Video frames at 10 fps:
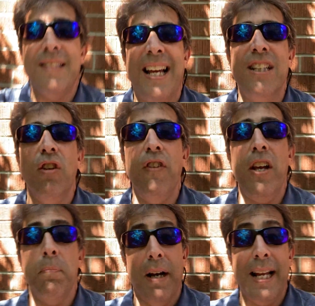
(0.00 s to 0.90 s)
I get no
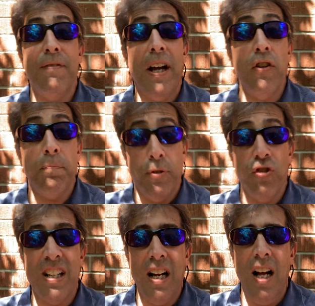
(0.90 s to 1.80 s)
value, but I get value of
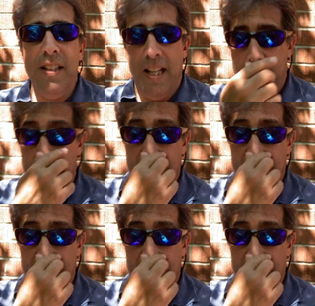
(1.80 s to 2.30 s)
producing content,